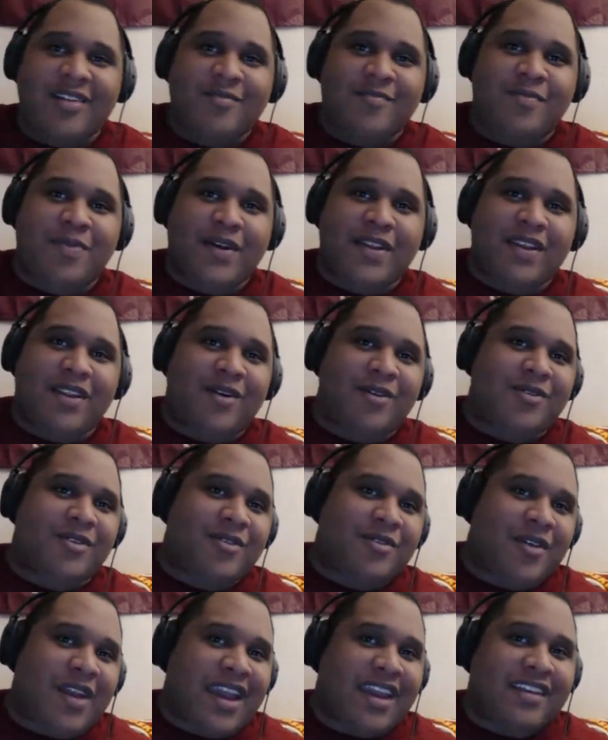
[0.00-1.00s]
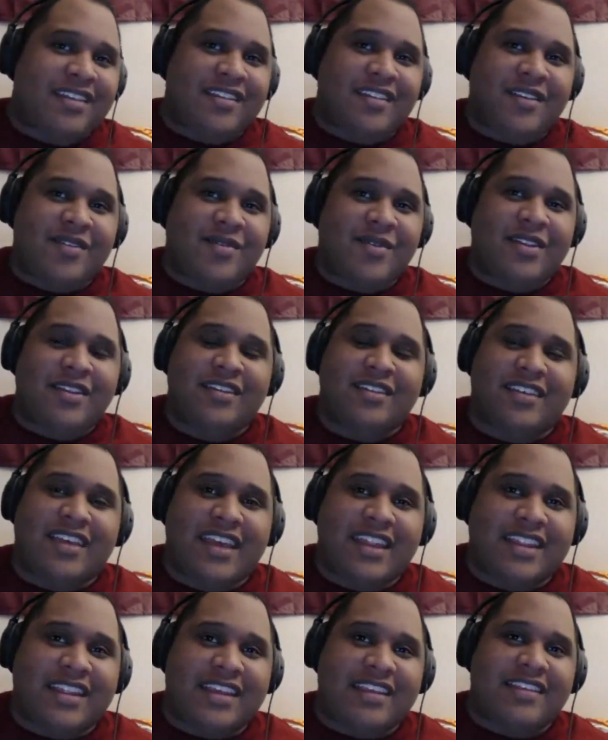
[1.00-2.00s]
no direction. We just
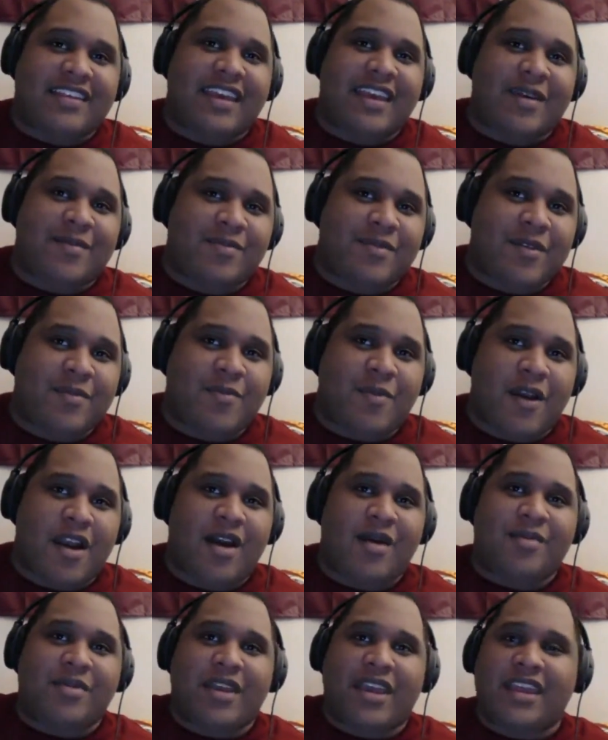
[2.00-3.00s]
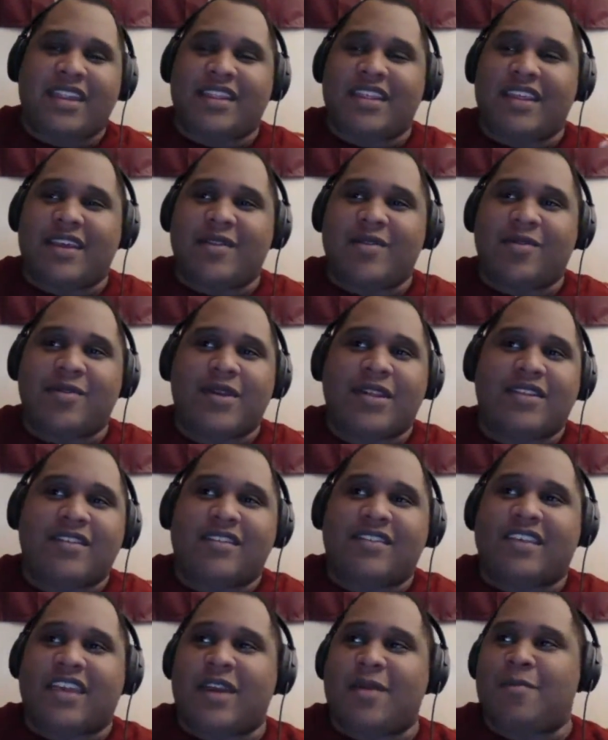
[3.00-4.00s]
get these empty problems, and then we
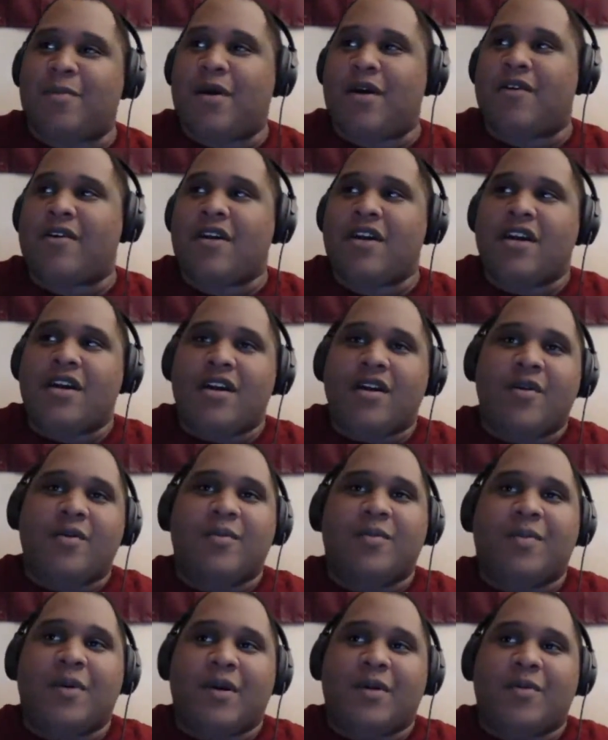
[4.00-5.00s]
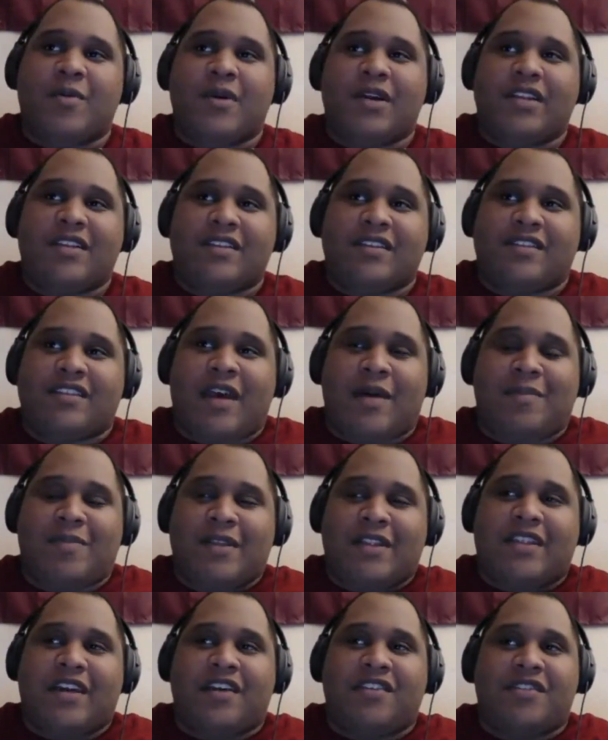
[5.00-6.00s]
just keep on. But when something
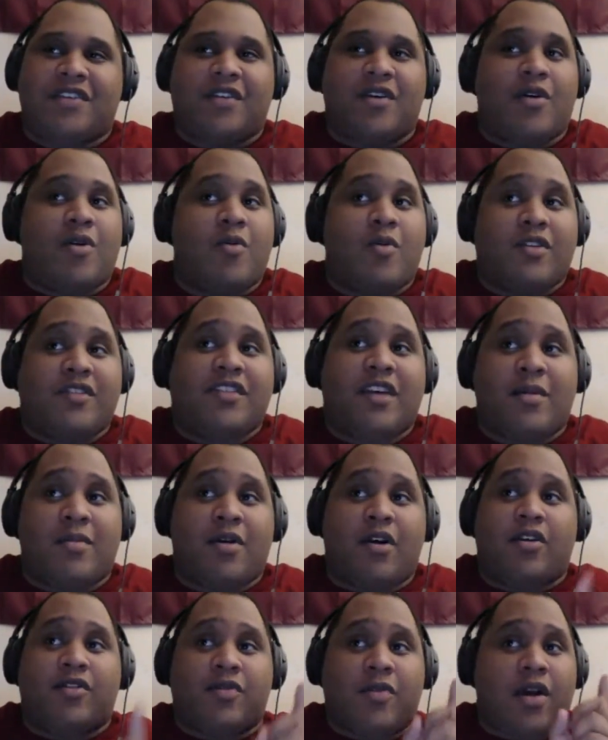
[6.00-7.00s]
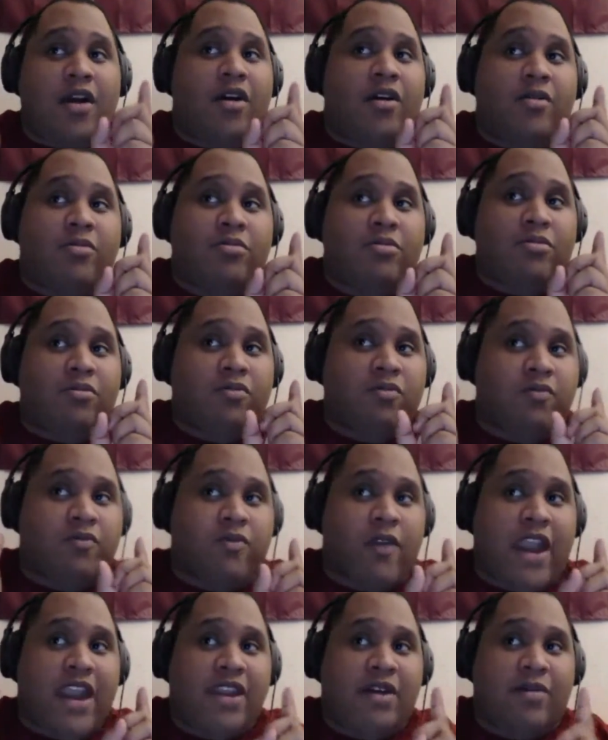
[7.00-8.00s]
goes wrong,
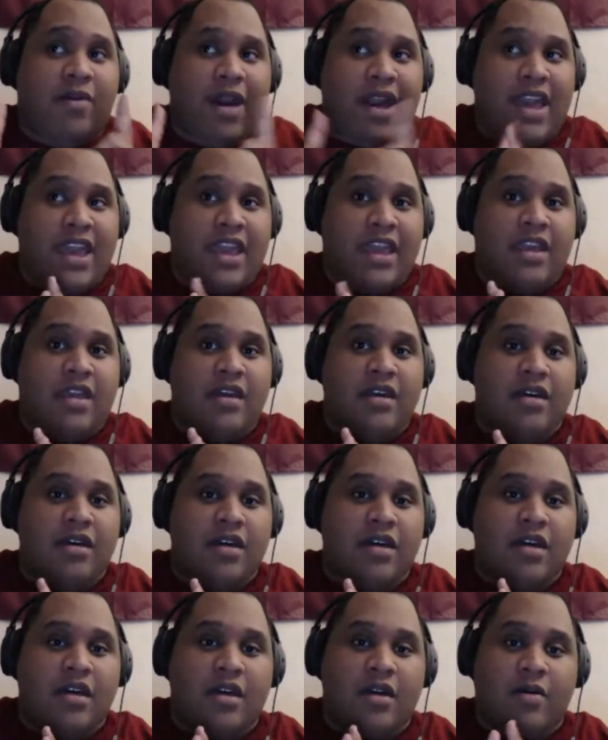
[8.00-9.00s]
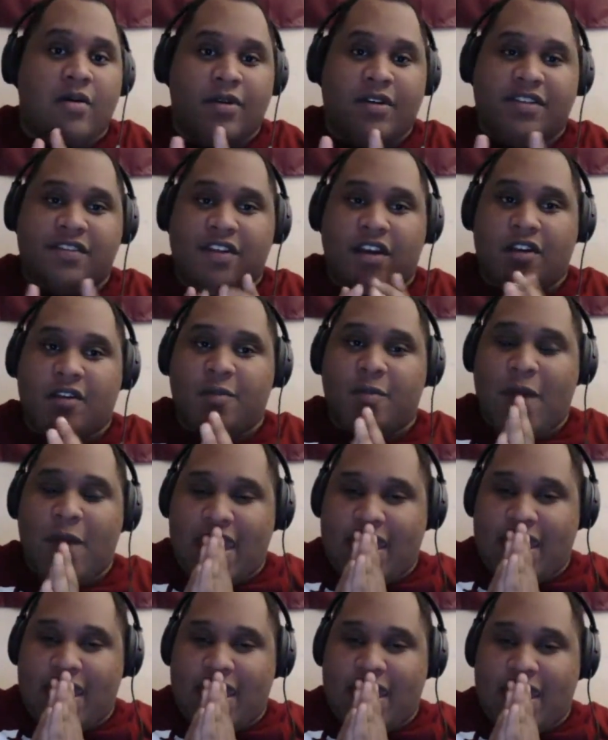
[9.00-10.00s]
right away, we start to
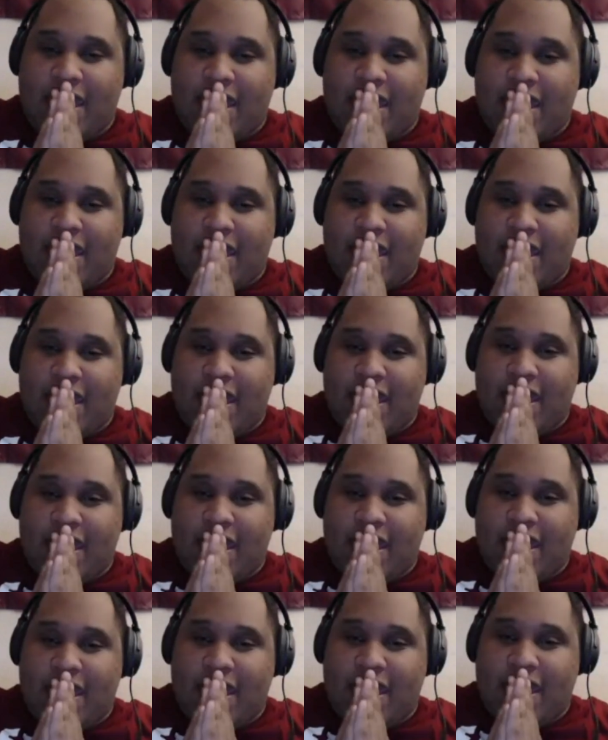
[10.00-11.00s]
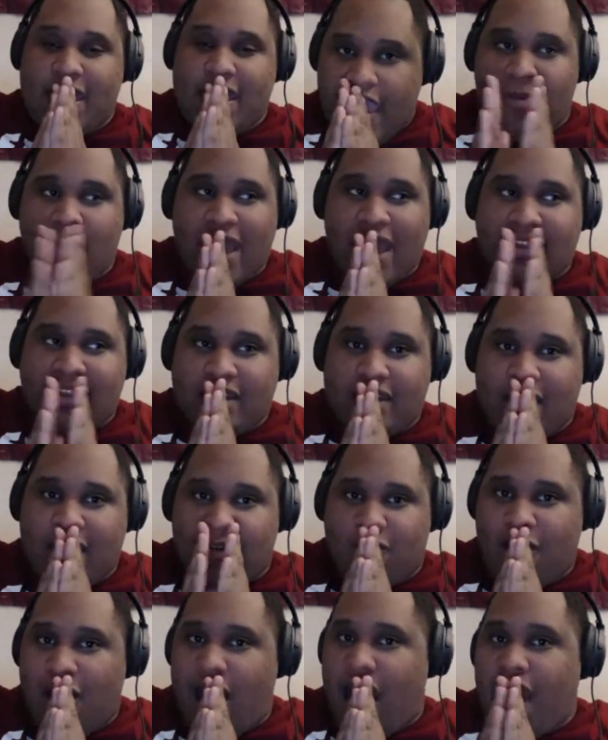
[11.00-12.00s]
panic, and we go
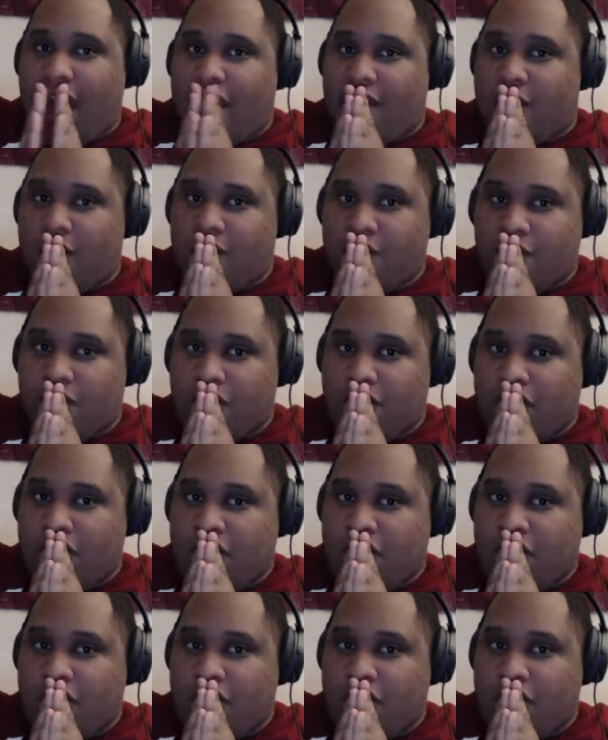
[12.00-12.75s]
back to that rock.